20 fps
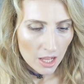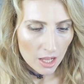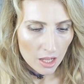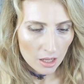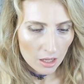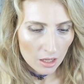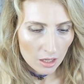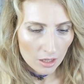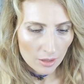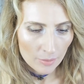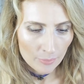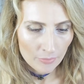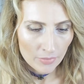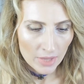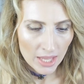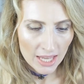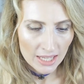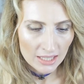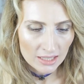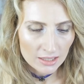um,
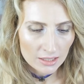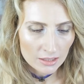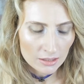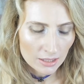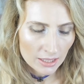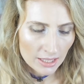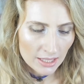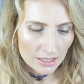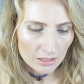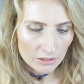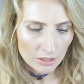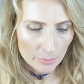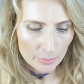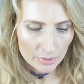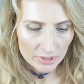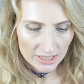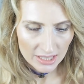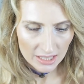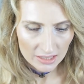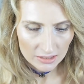and he's
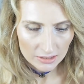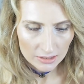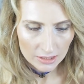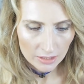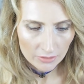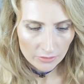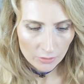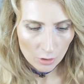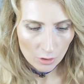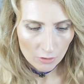representative